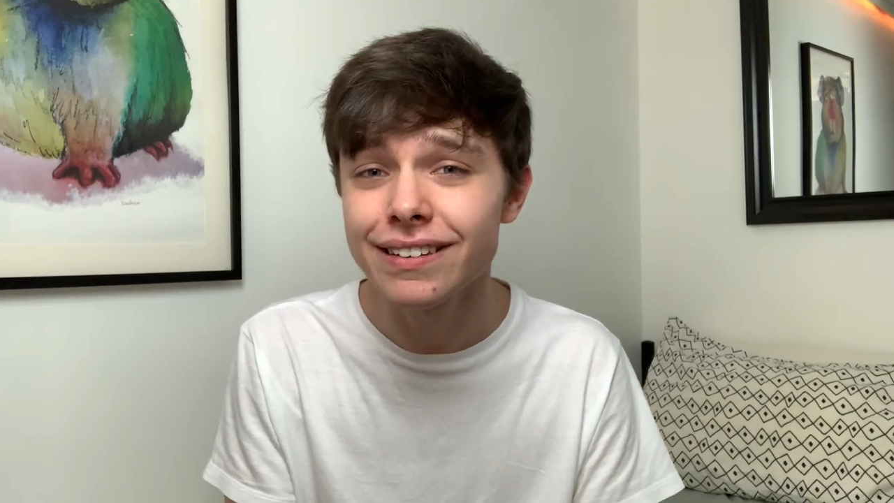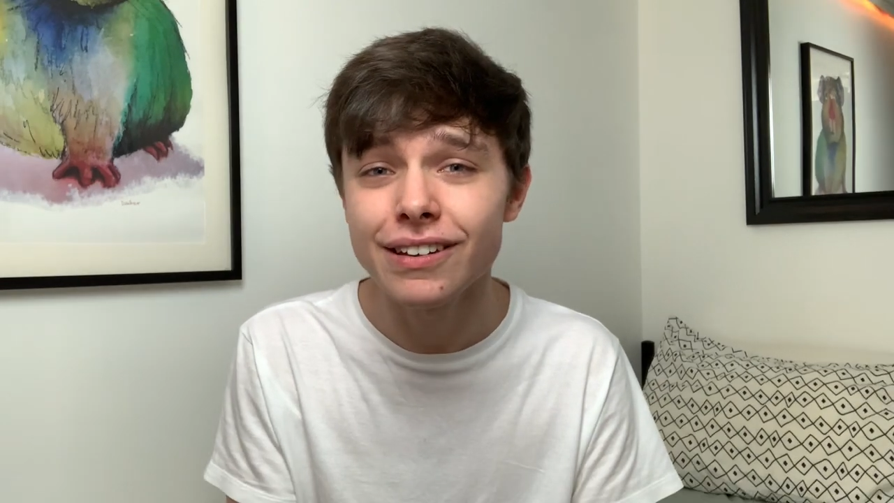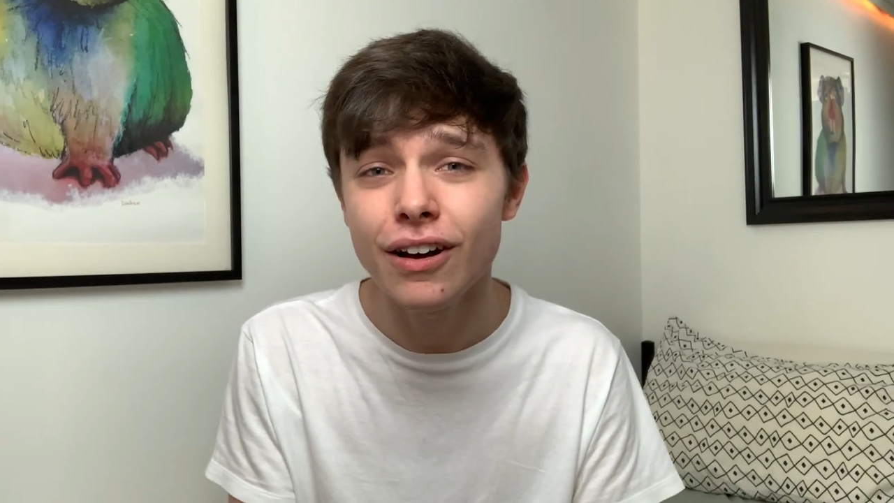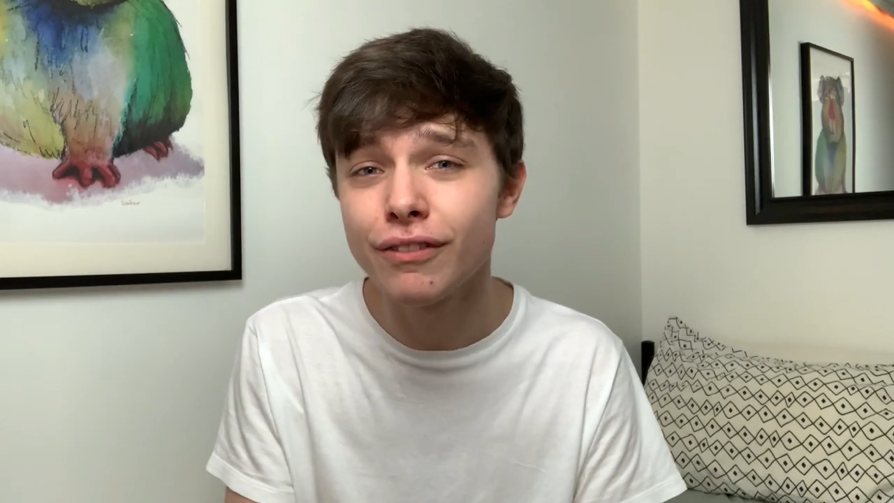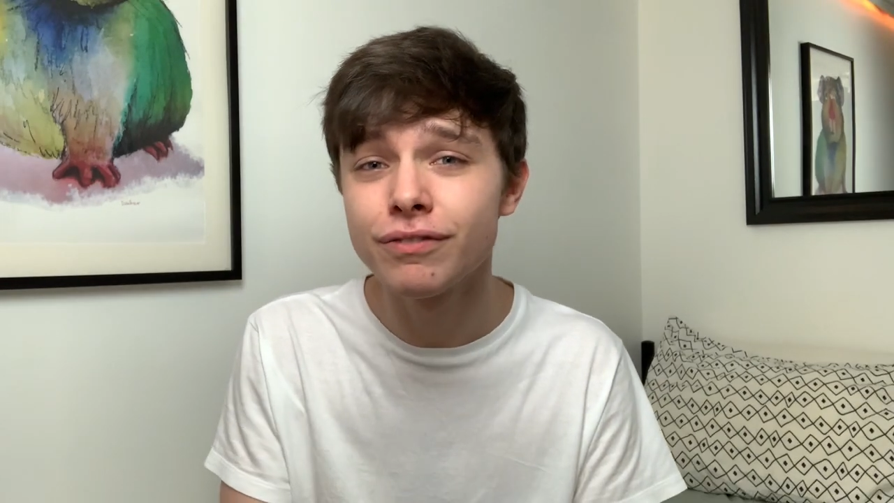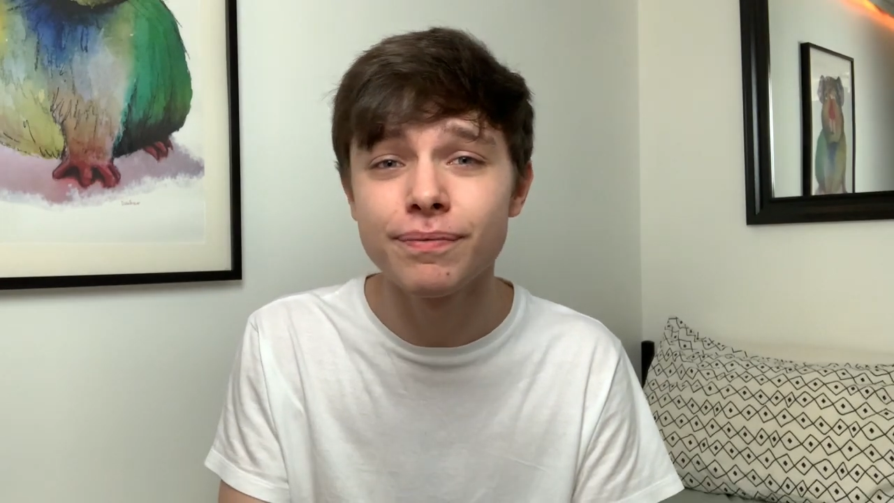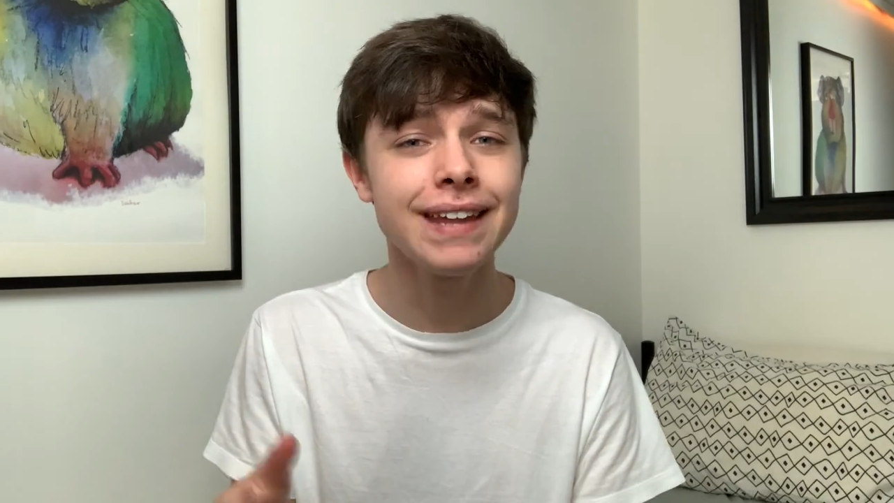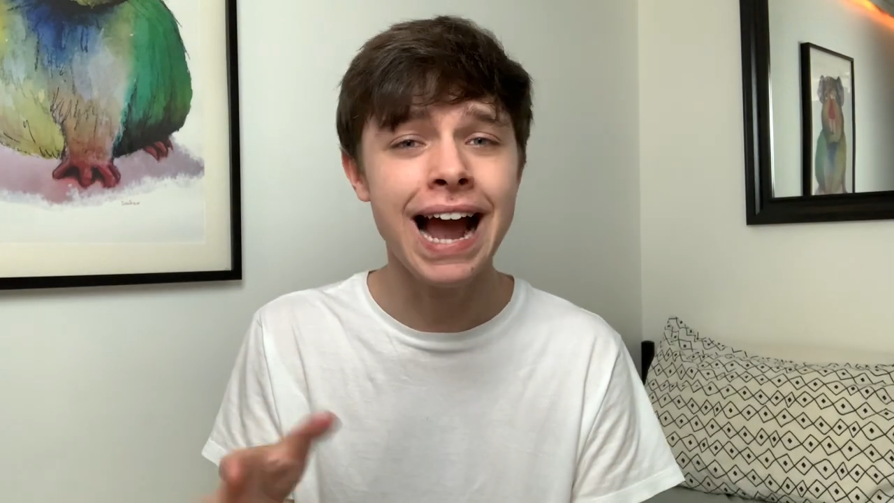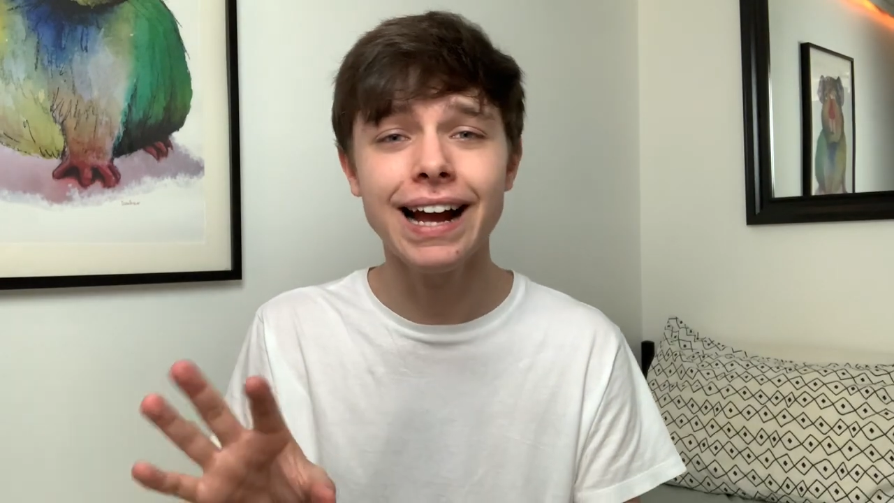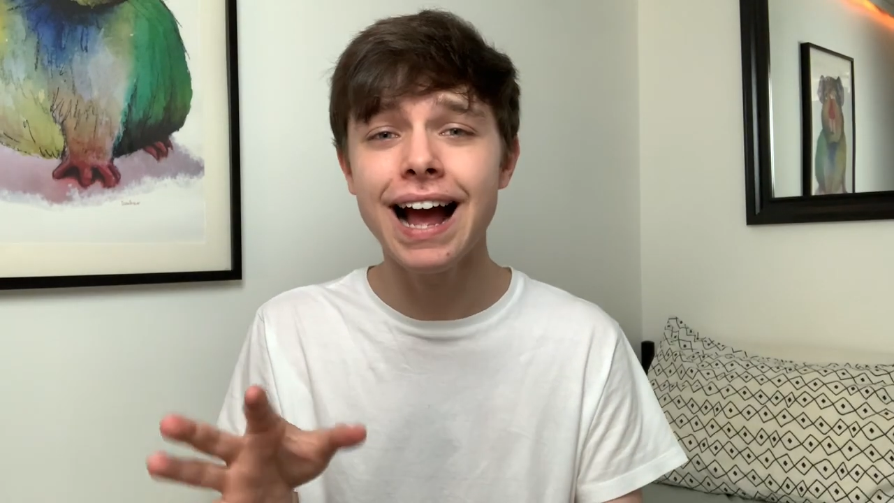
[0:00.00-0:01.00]
sort of
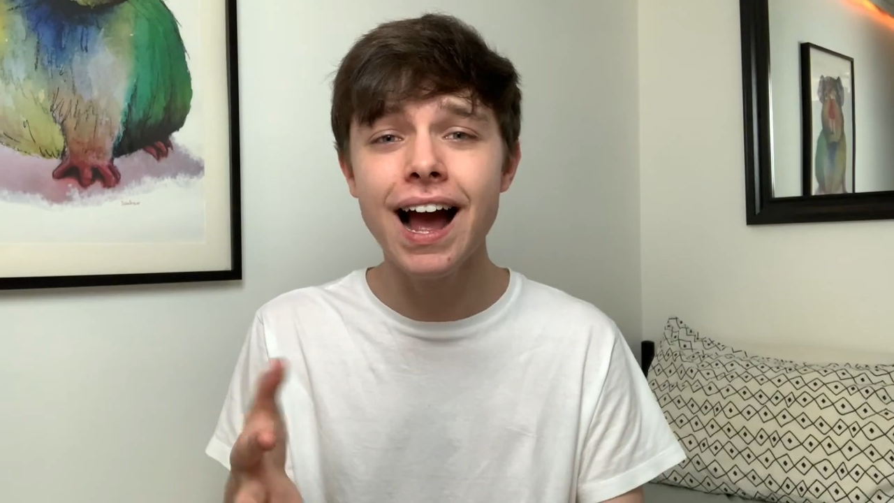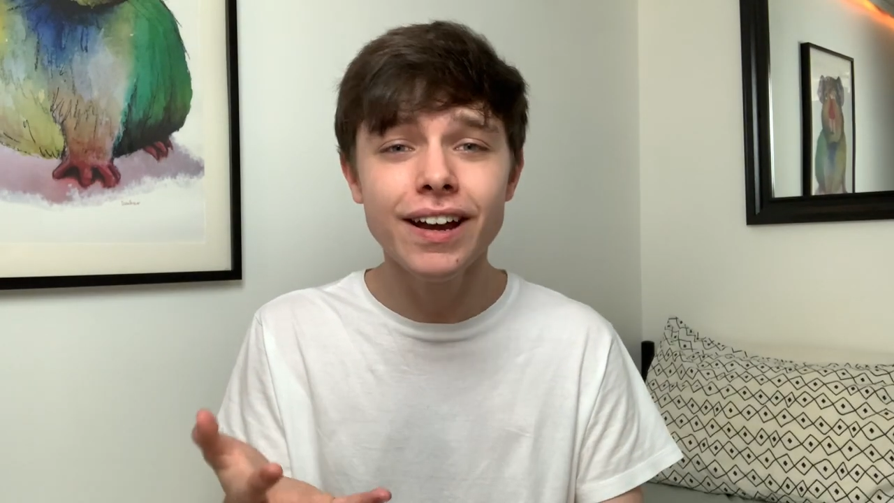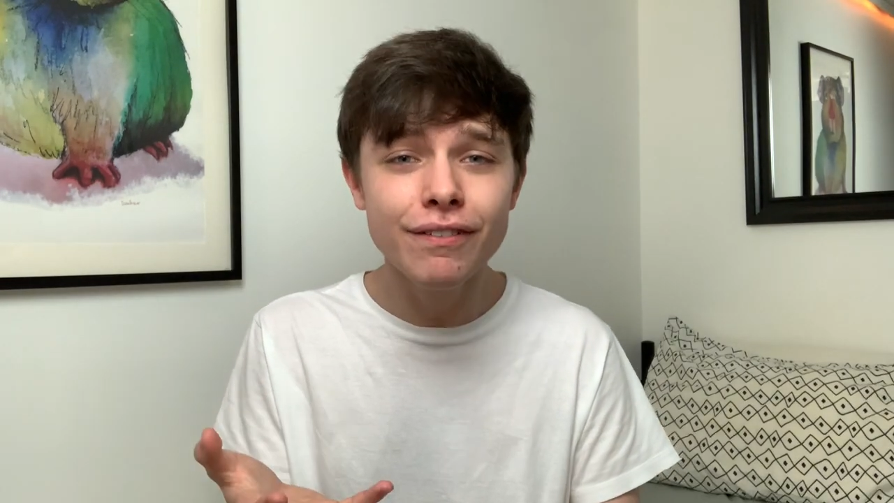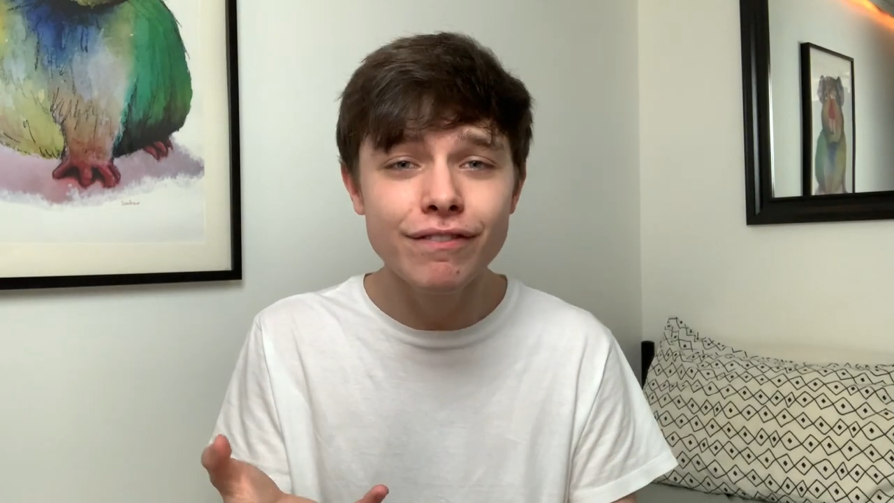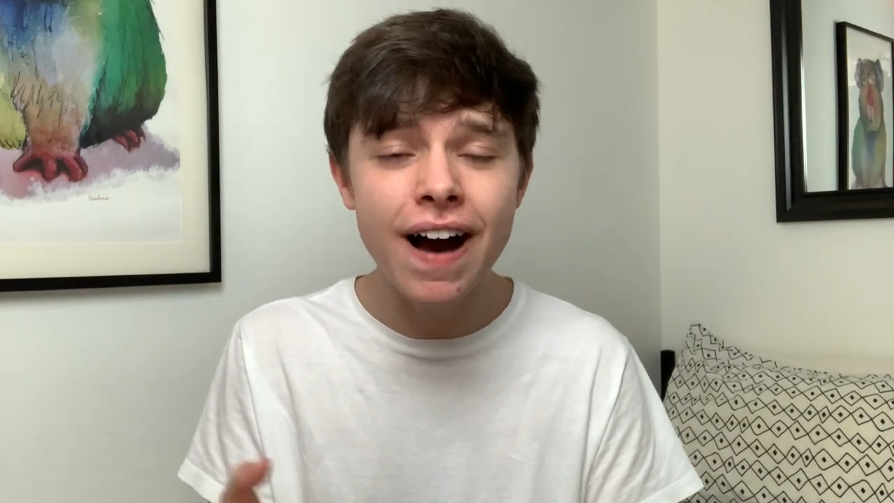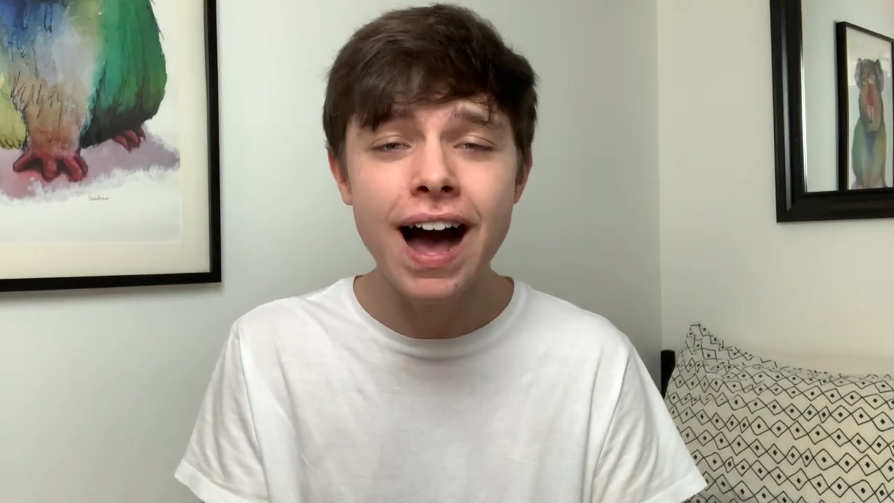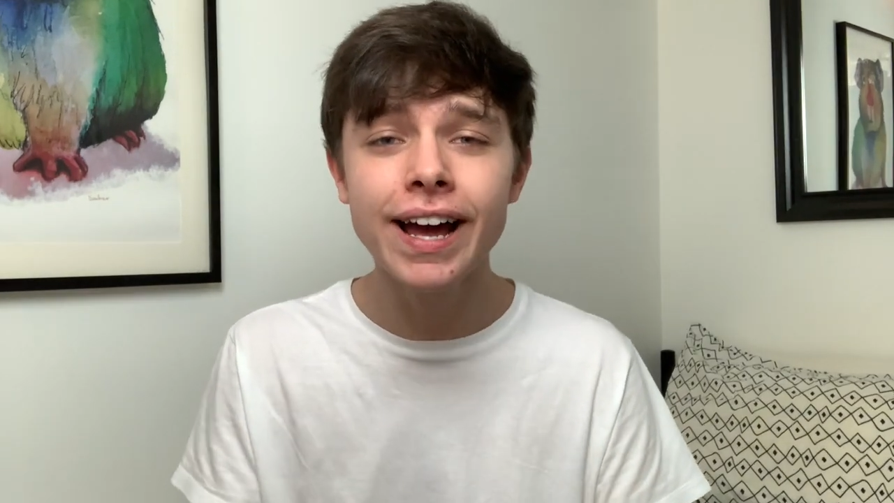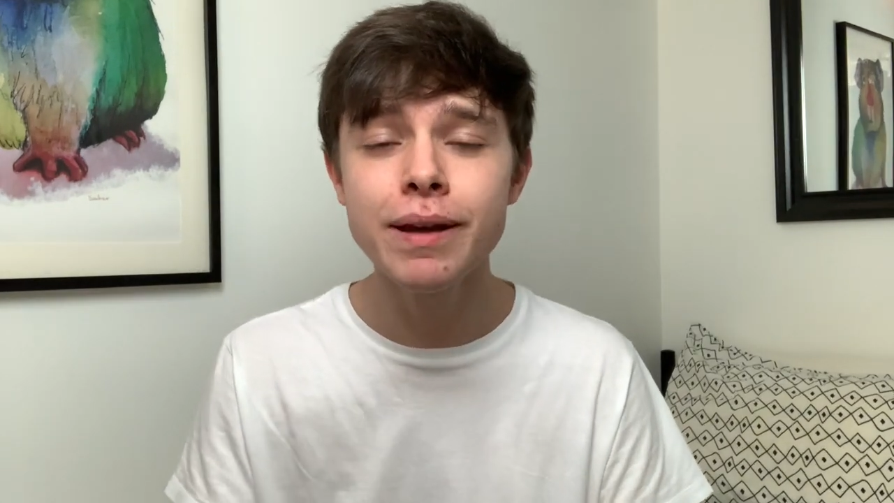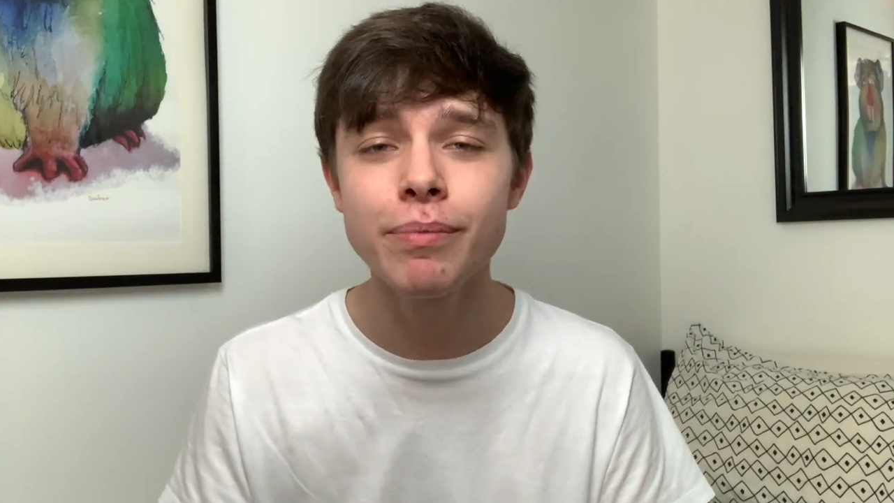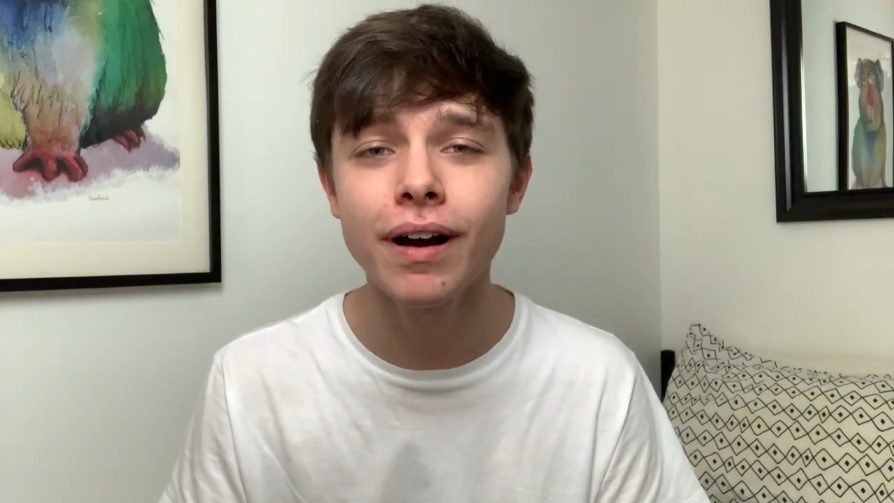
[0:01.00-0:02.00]
that kind of
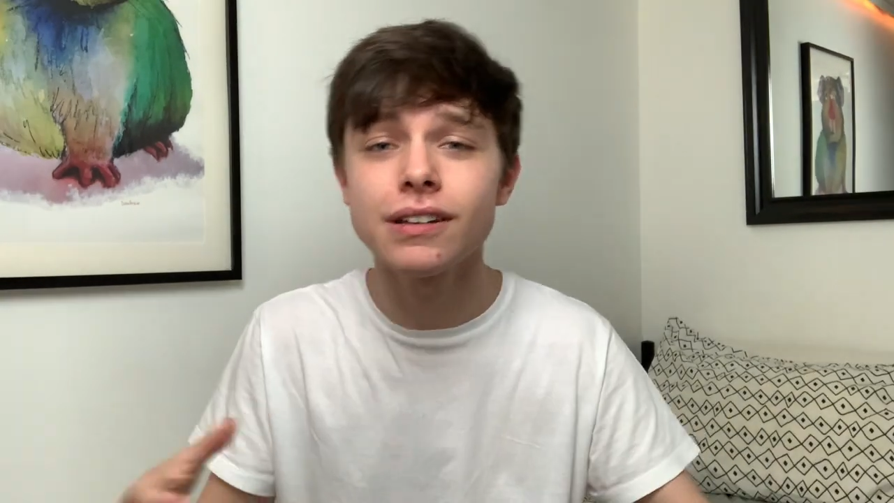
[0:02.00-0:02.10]
vibe.